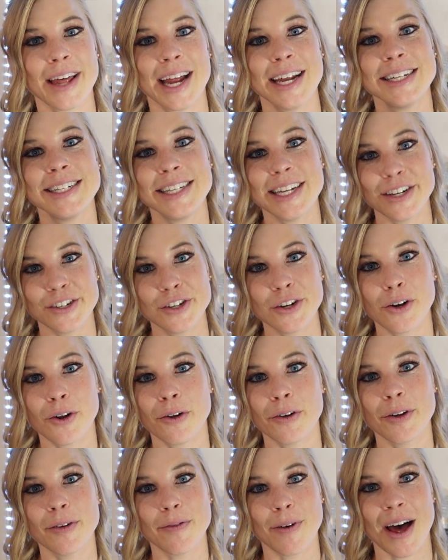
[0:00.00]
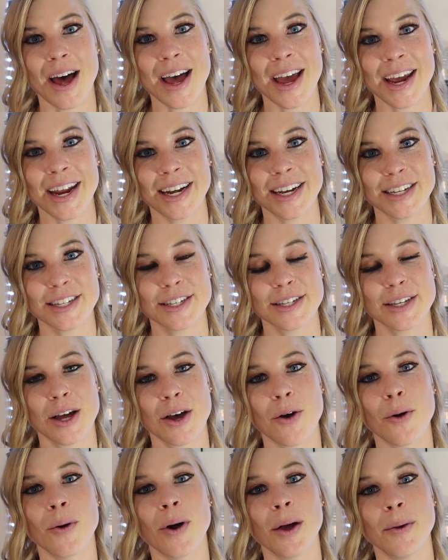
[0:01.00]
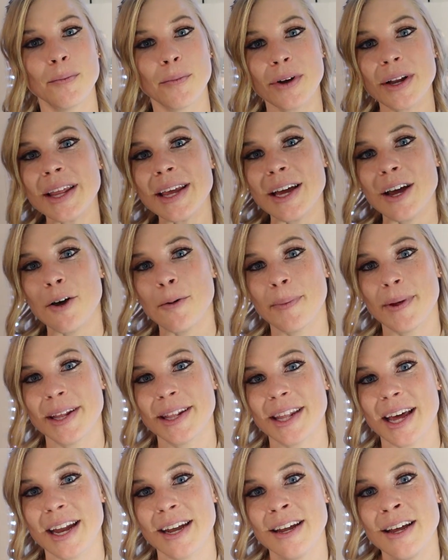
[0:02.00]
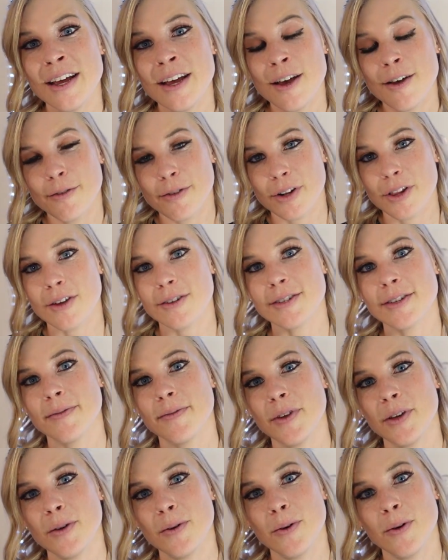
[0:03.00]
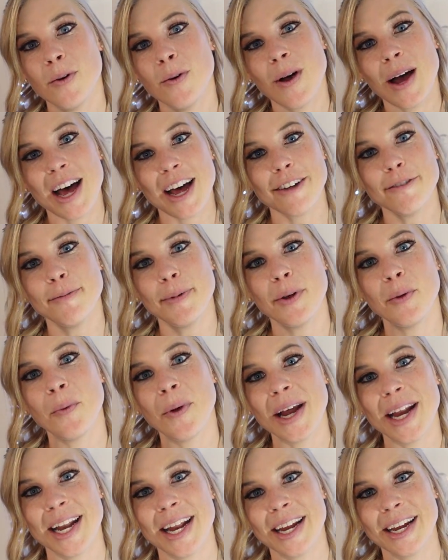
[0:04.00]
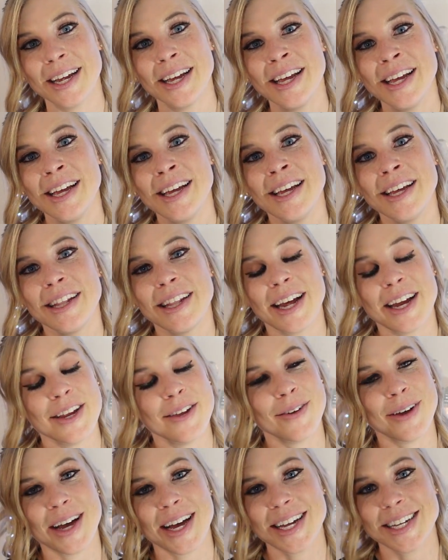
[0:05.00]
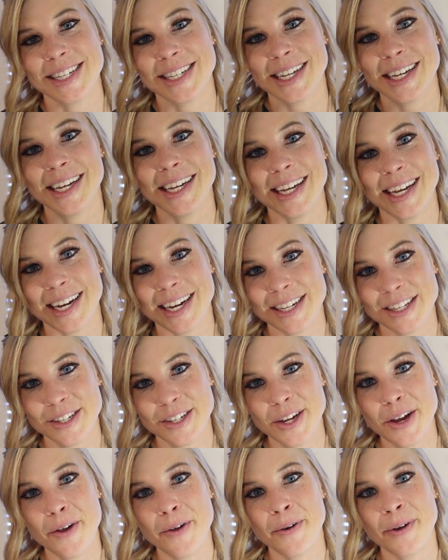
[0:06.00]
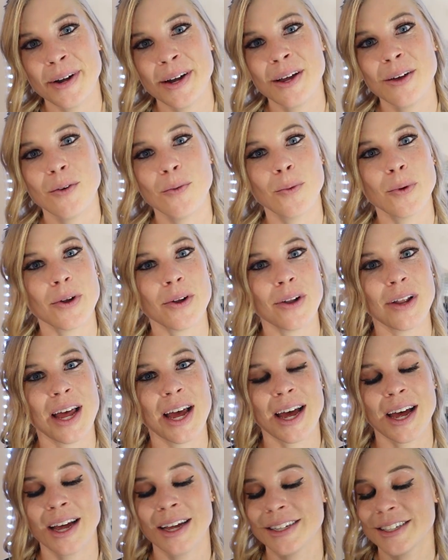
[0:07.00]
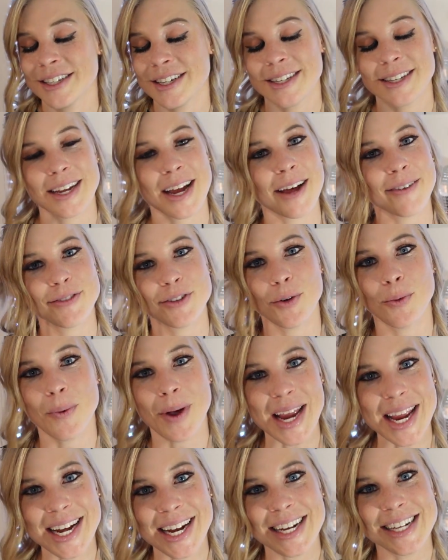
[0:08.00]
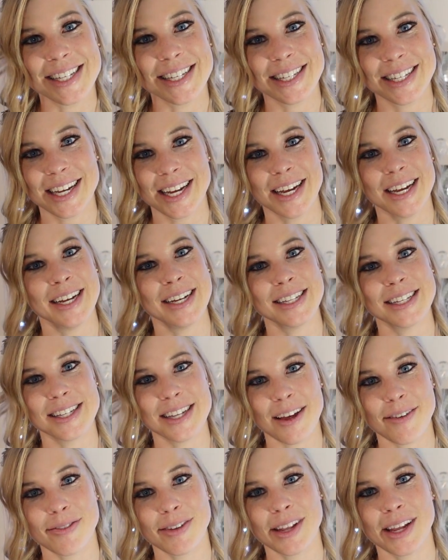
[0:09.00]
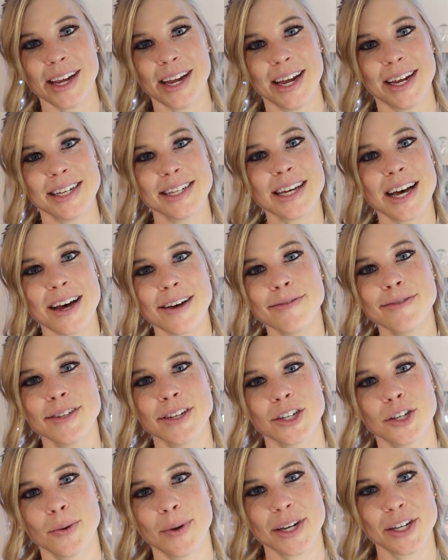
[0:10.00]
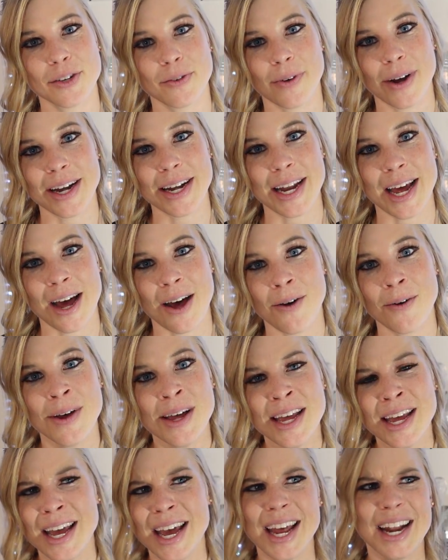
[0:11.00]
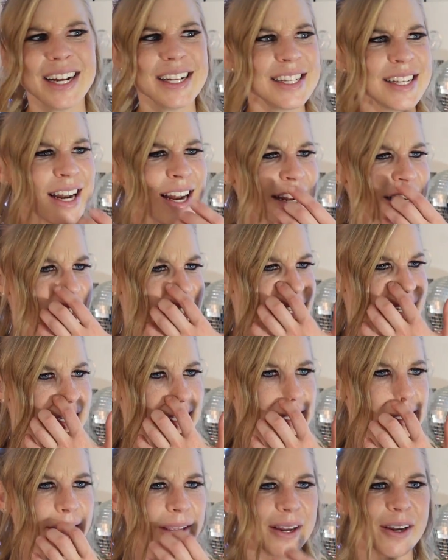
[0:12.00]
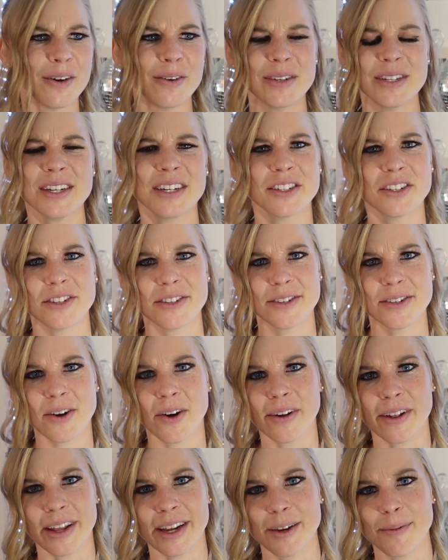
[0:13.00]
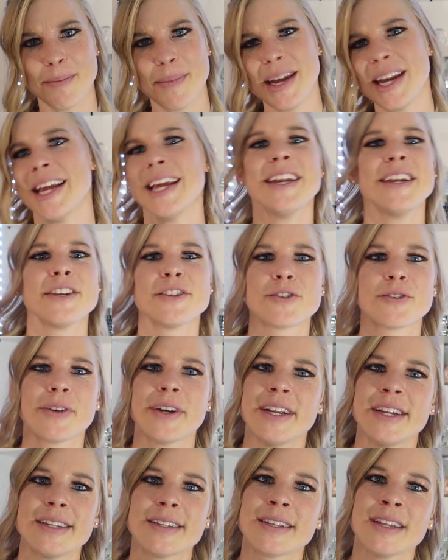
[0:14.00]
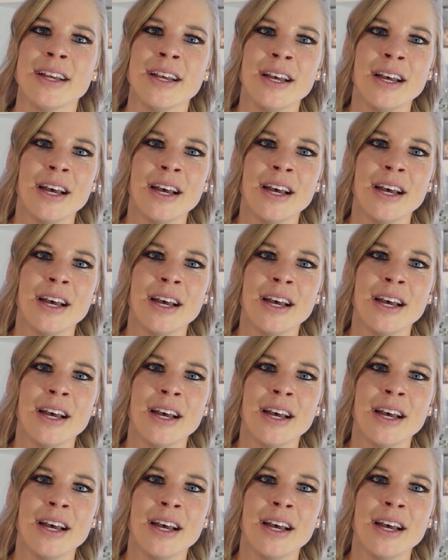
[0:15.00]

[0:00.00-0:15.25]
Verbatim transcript: that digital divide. So I'm really hoping that for those of you who have been waiting, that you guys get it soon. We'll just have to wait and see. It's definitely a tough situation right now. And it's not just, you know, it's not just Starlink. Many industries